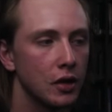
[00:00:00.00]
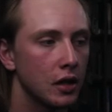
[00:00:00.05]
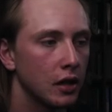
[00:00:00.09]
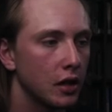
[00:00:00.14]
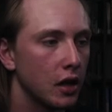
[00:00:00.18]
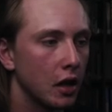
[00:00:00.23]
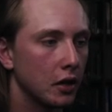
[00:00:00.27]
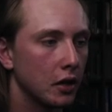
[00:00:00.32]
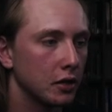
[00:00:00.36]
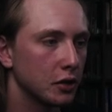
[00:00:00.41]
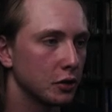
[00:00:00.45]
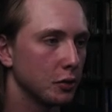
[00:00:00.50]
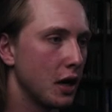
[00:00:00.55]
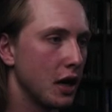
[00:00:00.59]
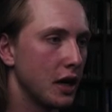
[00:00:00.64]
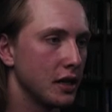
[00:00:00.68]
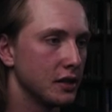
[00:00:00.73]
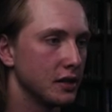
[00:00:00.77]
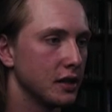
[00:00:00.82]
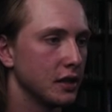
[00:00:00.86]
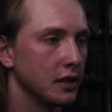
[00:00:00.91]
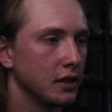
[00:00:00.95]

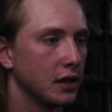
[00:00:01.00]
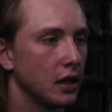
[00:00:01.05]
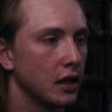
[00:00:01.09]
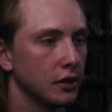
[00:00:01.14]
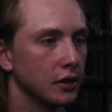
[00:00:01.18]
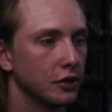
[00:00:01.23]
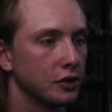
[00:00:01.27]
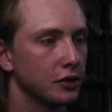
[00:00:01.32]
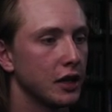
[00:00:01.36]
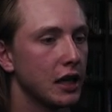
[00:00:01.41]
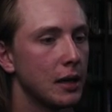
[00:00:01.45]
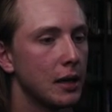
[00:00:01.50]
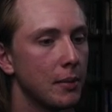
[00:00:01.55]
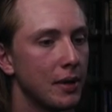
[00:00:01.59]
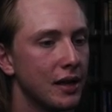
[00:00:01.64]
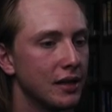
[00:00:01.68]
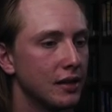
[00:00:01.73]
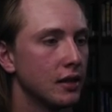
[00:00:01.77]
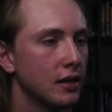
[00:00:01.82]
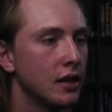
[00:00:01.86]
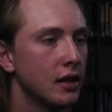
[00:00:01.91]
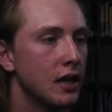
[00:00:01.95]
color-wise and color scheme
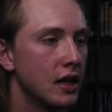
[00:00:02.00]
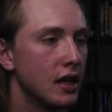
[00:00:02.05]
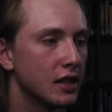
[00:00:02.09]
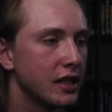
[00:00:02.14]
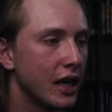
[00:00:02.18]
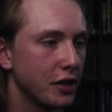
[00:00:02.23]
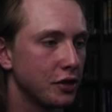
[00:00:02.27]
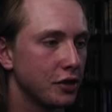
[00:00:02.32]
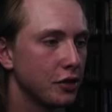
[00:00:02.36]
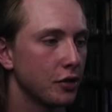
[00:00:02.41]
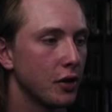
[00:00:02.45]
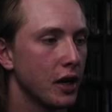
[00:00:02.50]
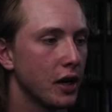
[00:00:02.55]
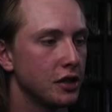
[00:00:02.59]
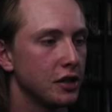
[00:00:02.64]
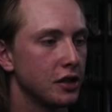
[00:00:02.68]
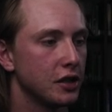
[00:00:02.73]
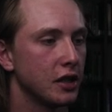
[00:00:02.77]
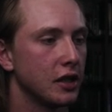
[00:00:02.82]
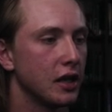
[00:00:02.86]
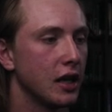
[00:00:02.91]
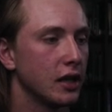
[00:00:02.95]
and
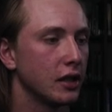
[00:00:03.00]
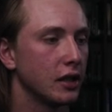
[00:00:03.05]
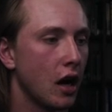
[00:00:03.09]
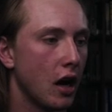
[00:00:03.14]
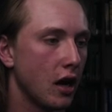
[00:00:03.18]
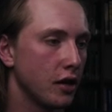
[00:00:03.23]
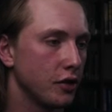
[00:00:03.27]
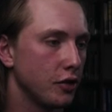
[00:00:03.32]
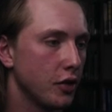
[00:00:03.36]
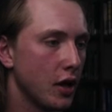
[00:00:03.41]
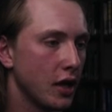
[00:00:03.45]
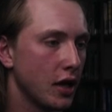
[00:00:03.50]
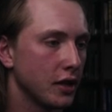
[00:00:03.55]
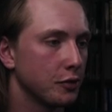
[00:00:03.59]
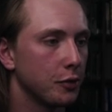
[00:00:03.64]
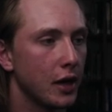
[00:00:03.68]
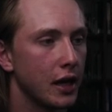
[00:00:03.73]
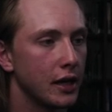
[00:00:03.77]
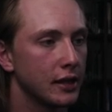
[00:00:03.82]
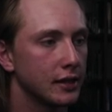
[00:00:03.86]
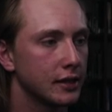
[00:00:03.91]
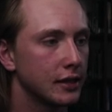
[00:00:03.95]
saturation and
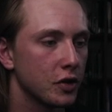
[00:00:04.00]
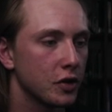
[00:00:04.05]
contrast-wise.